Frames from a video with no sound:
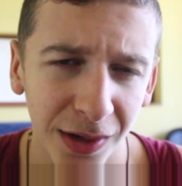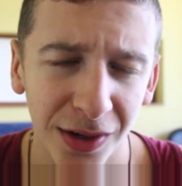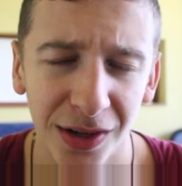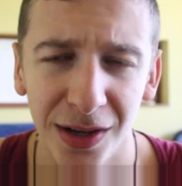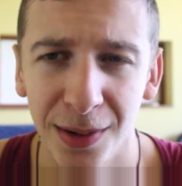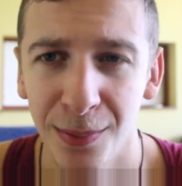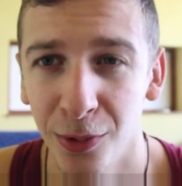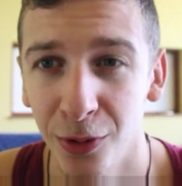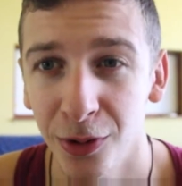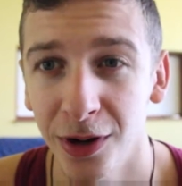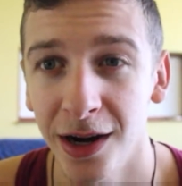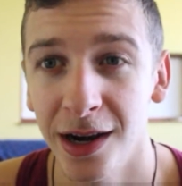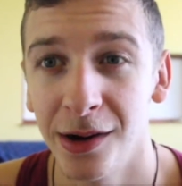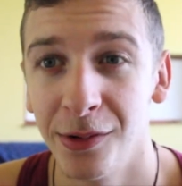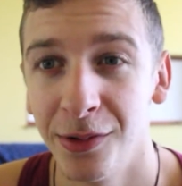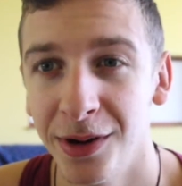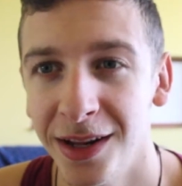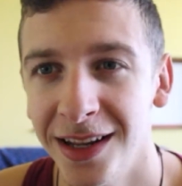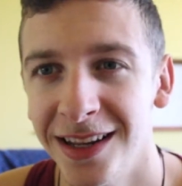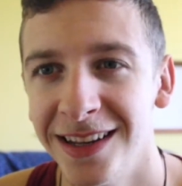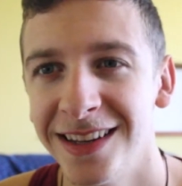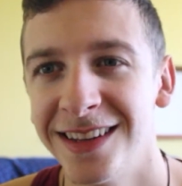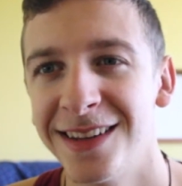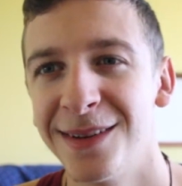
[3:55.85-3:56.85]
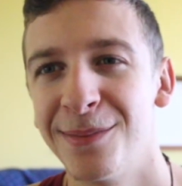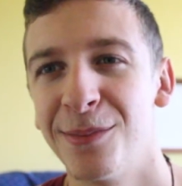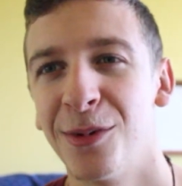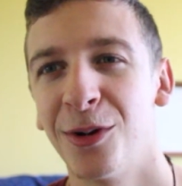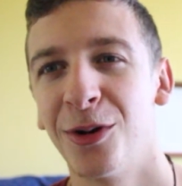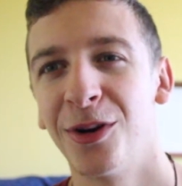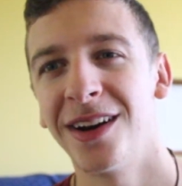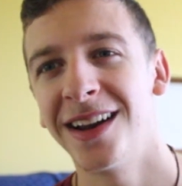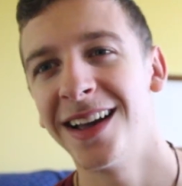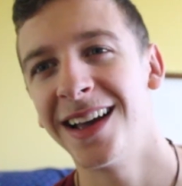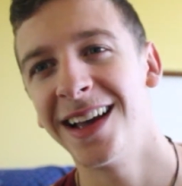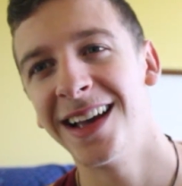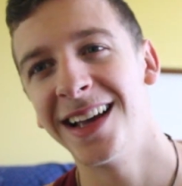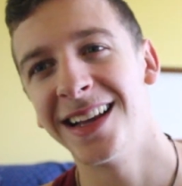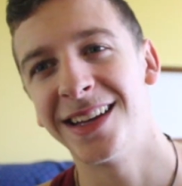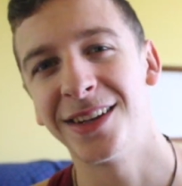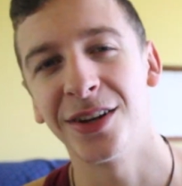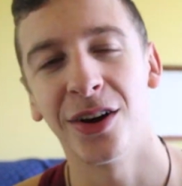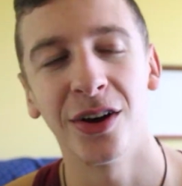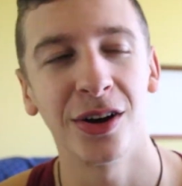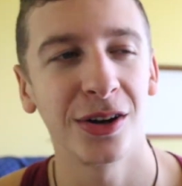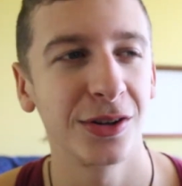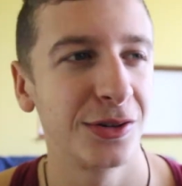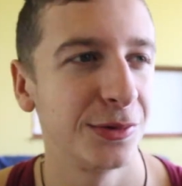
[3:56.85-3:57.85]
the more I read, the more I
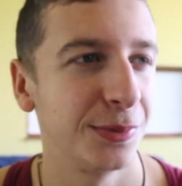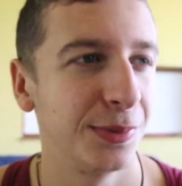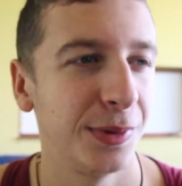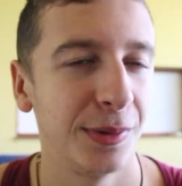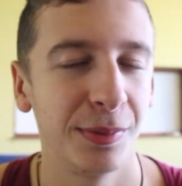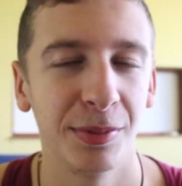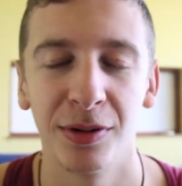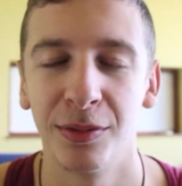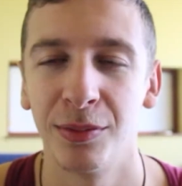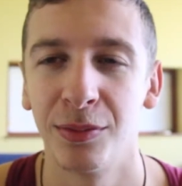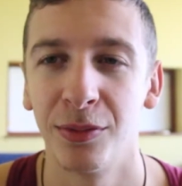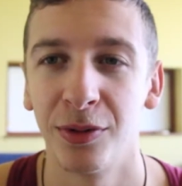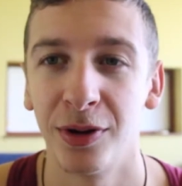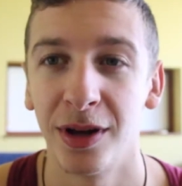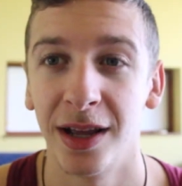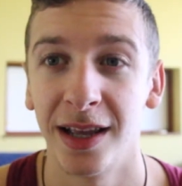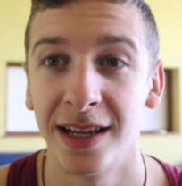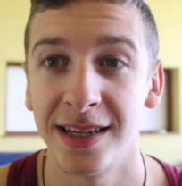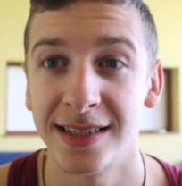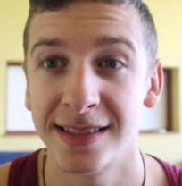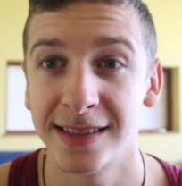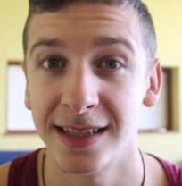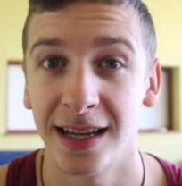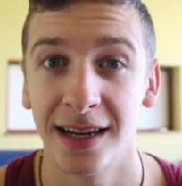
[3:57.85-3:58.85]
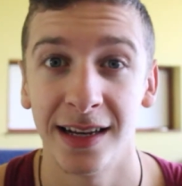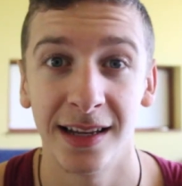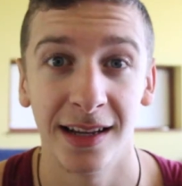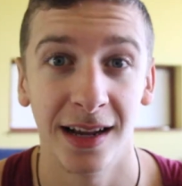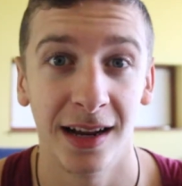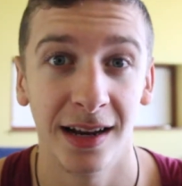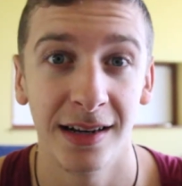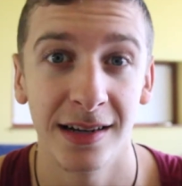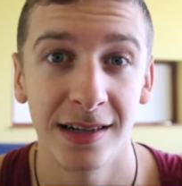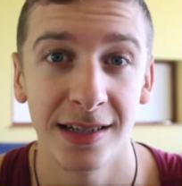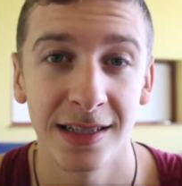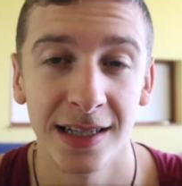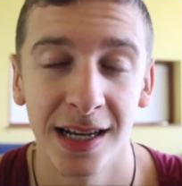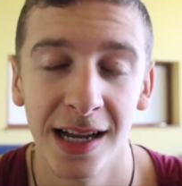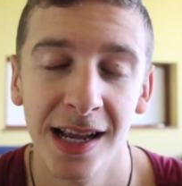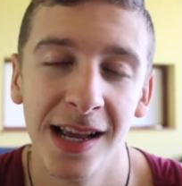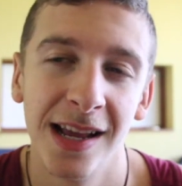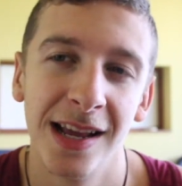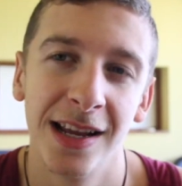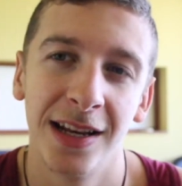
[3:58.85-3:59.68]
talk to people, the more I study others,